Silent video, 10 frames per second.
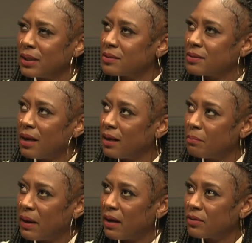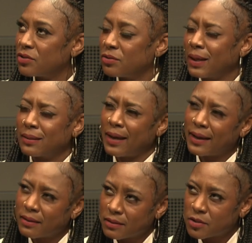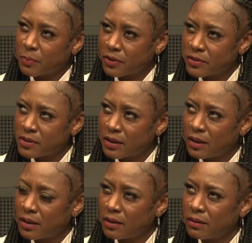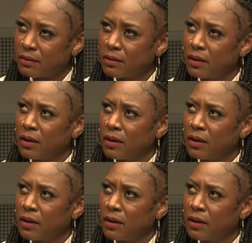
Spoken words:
it's not about do I like this person?